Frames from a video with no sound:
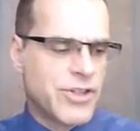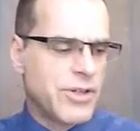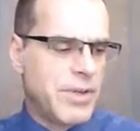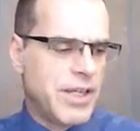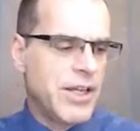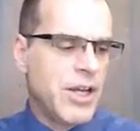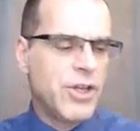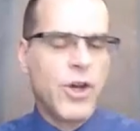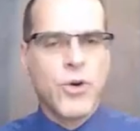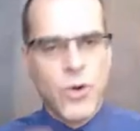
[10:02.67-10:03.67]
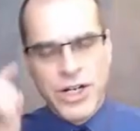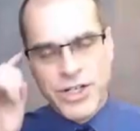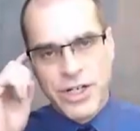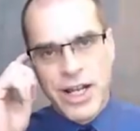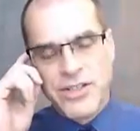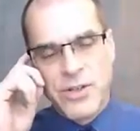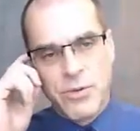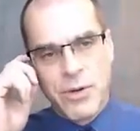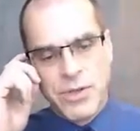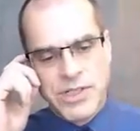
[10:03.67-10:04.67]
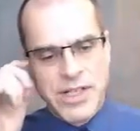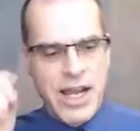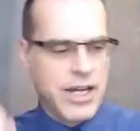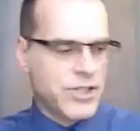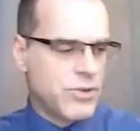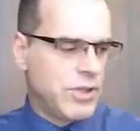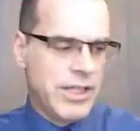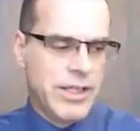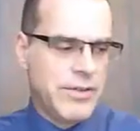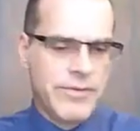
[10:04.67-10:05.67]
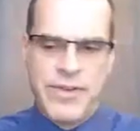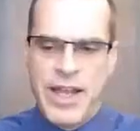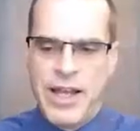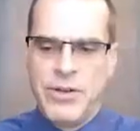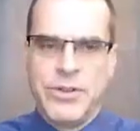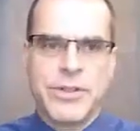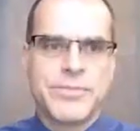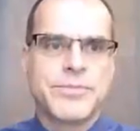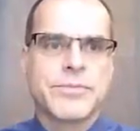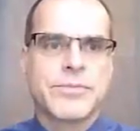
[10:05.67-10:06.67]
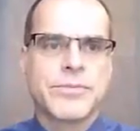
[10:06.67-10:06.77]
there should be no question as to what was actually found.